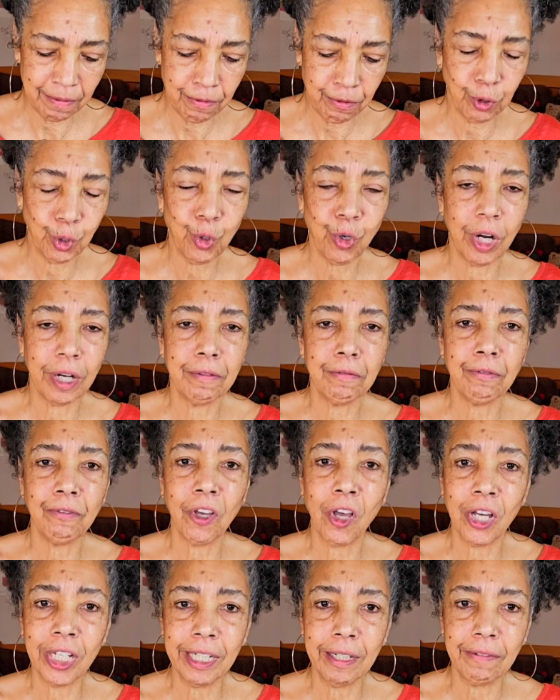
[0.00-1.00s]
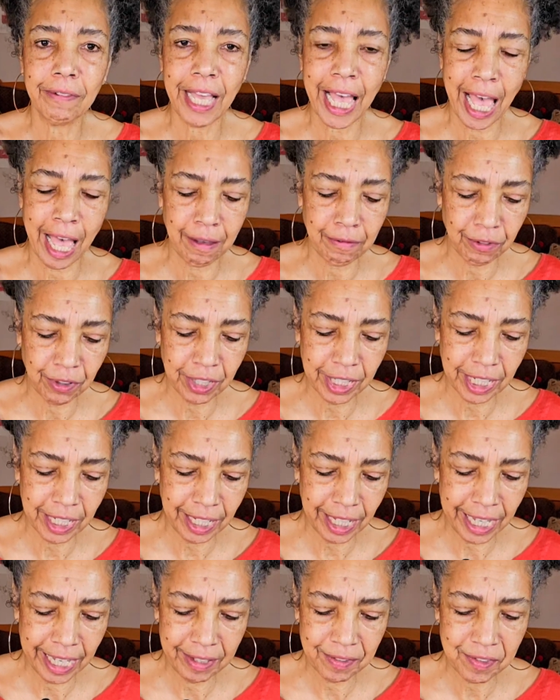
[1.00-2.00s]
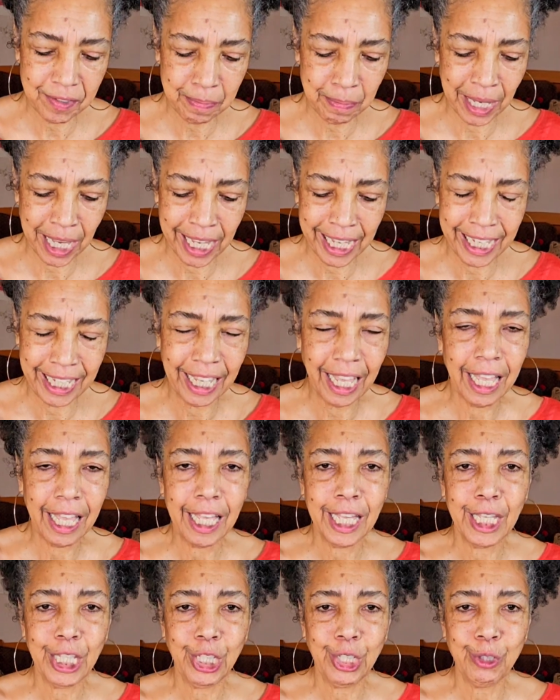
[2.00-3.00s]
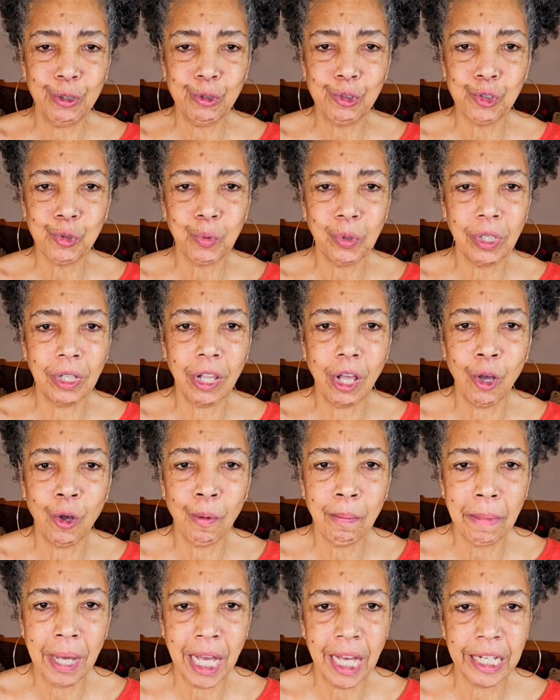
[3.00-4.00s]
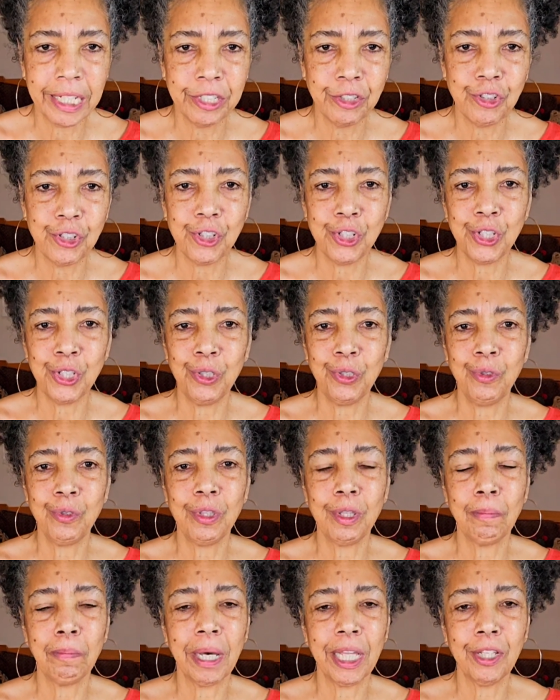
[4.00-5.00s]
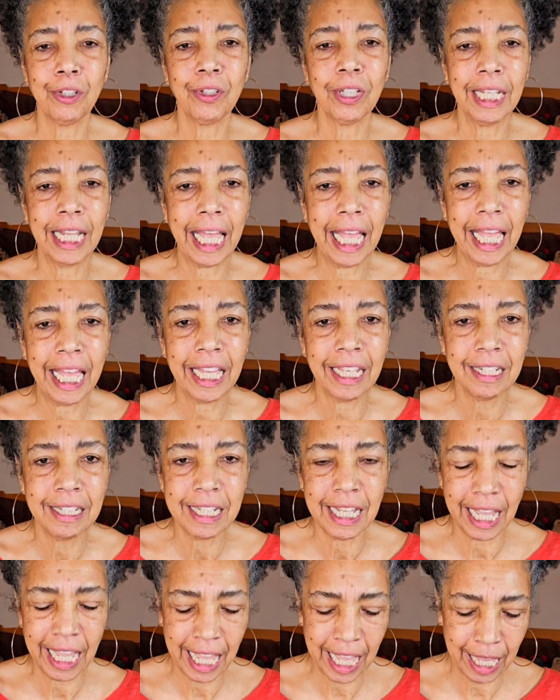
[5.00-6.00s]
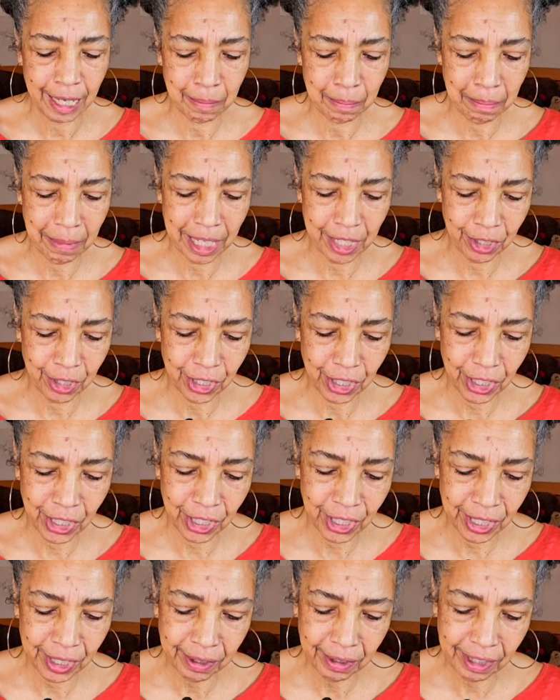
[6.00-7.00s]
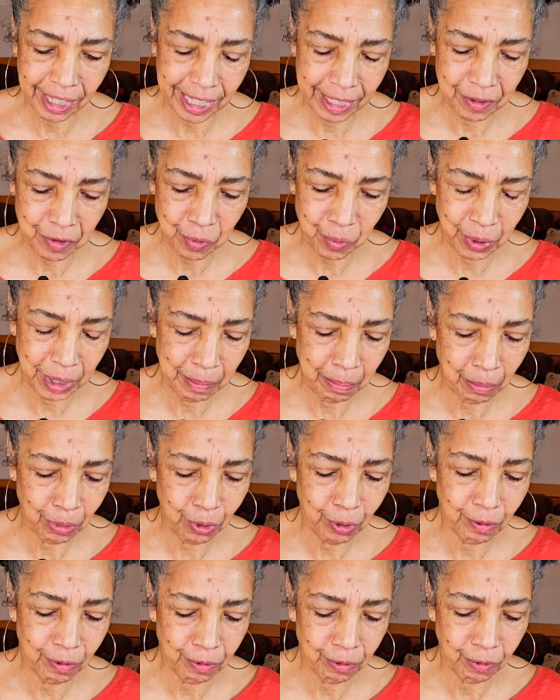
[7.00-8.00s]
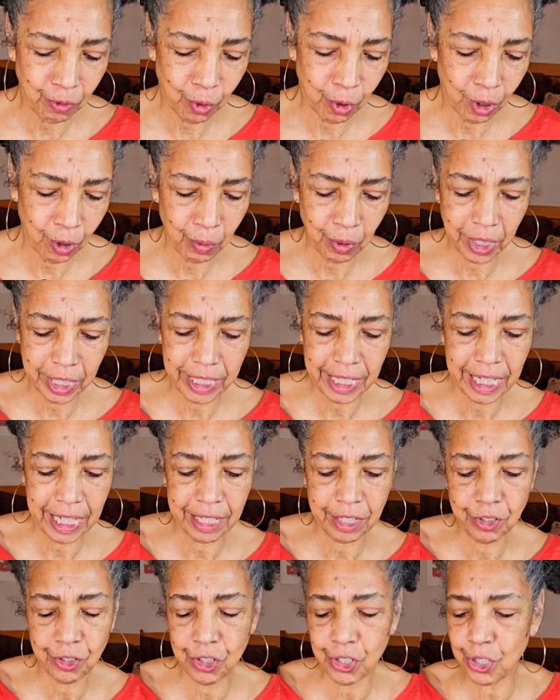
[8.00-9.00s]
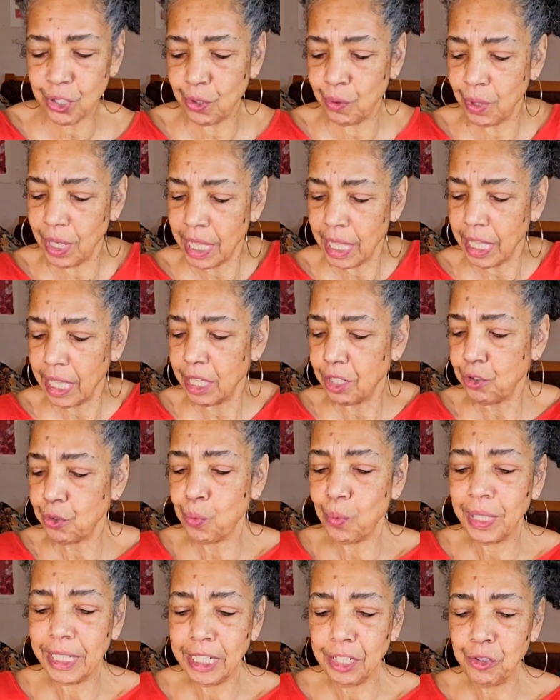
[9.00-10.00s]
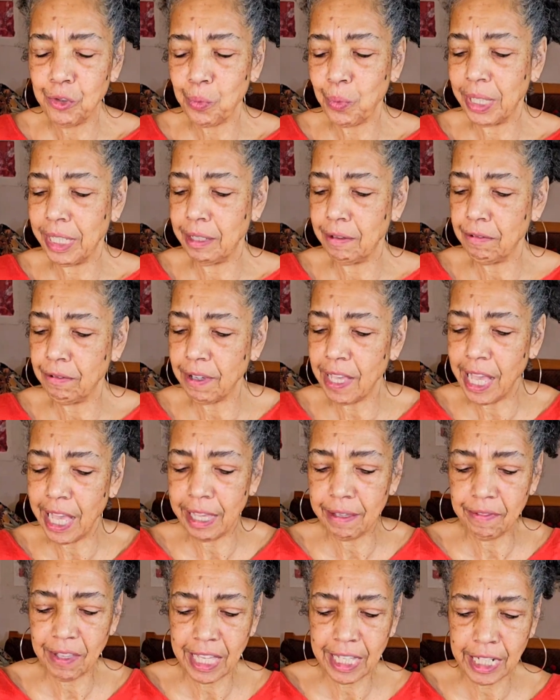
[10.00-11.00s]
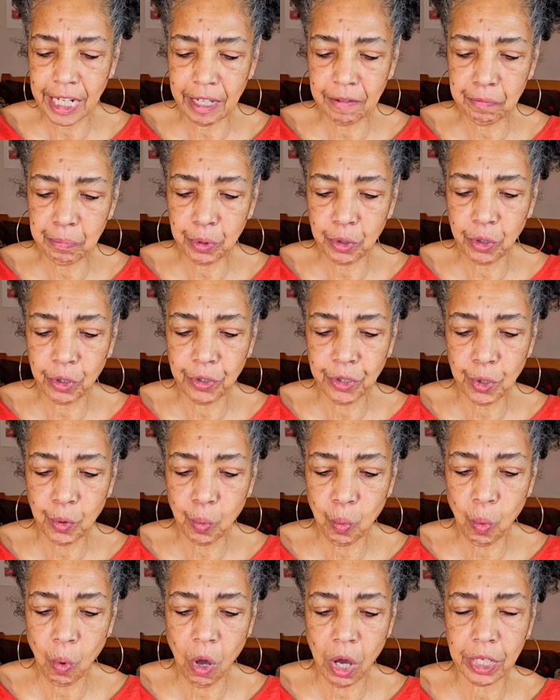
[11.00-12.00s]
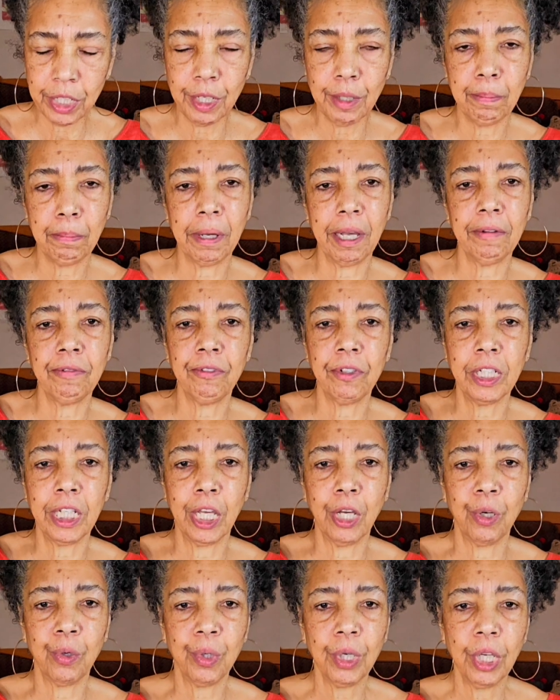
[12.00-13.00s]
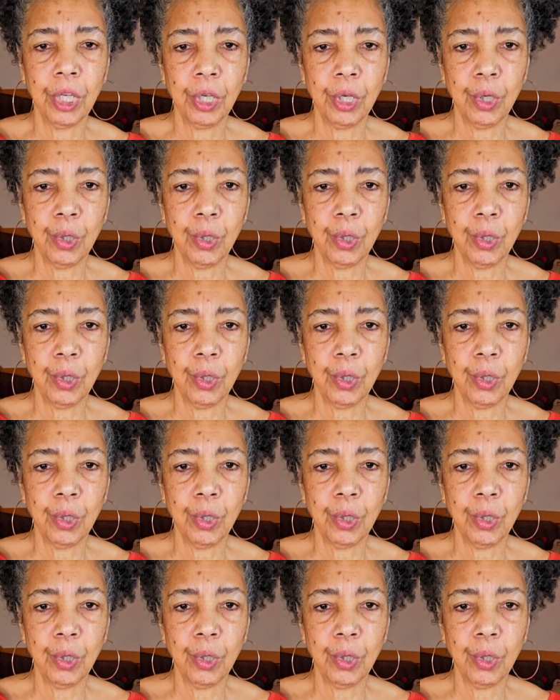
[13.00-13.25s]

Flora and Fauna of Africa as my usual homage to the motherland and Mother Earth as we move forward into 2025. And I pulled the water buffalo,